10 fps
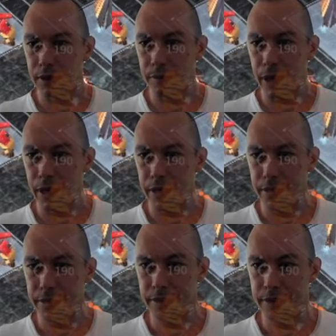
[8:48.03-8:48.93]

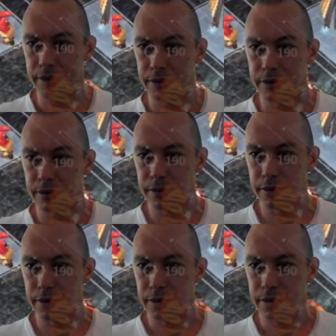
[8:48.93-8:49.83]
Artis,
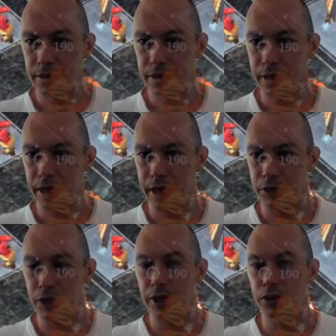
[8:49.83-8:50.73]
and
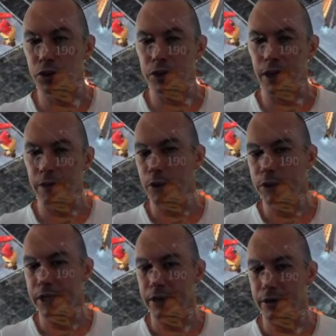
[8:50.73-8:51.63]
you'd either choose another
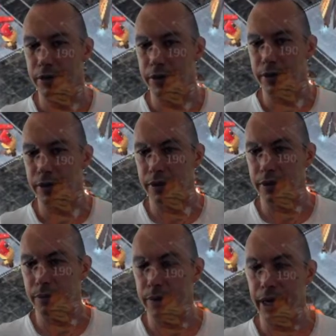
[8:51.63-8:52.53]
multi-hero
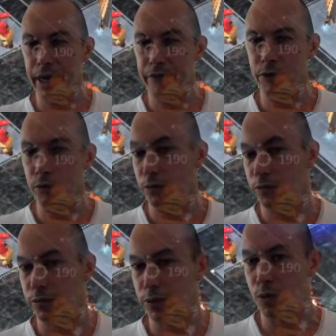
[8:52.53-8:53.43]
player if you're
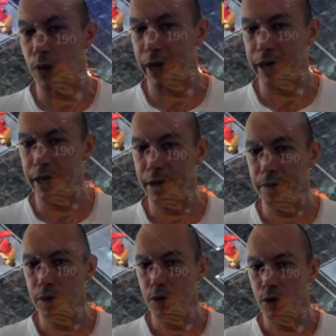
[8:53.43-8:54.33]
quite
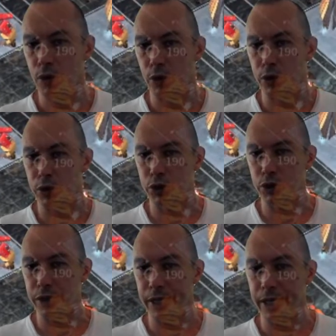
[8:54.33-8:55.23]
endgame, or you'll just
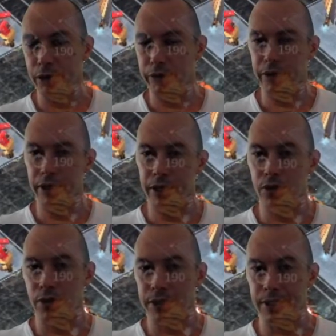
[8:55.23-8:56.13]
choose a healer if you need to
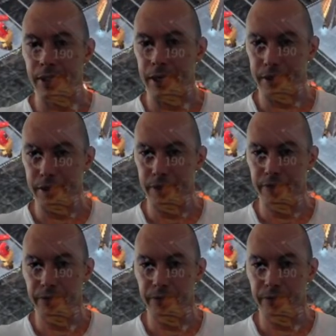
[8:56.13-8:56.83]
try and sustain yourself.